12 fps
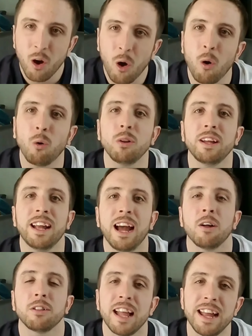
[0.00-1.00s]
Holy
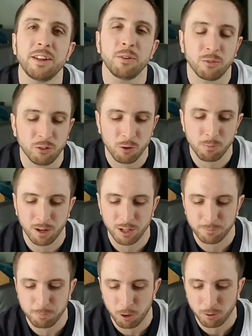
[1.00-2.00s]
cow. Thank you so
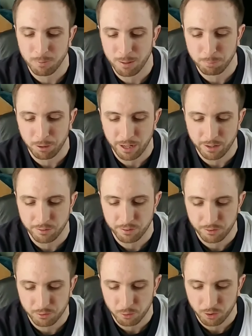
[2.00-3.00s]
much, Pokemon Planet
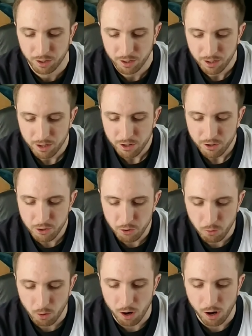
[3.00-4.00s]
Scizor.
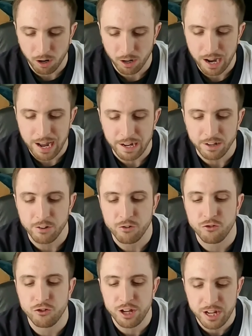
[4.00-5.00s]
You are a
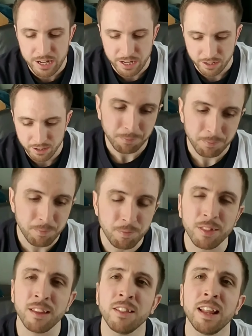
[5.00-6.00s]
G.
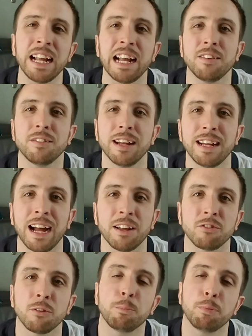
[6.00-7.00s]
Like I said,
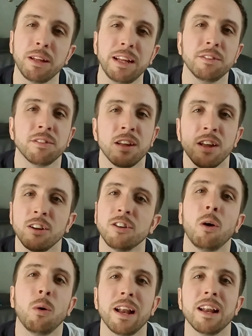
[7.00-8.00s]
guys, so please
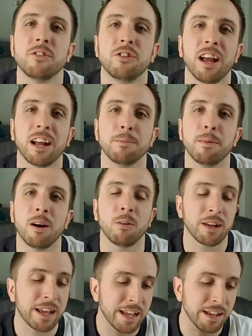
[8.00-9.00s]
go ahead and check him
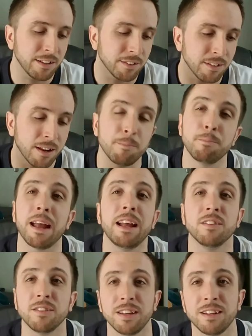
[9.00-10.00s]
out. He is
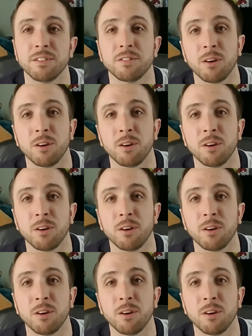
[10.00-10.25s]
amazing.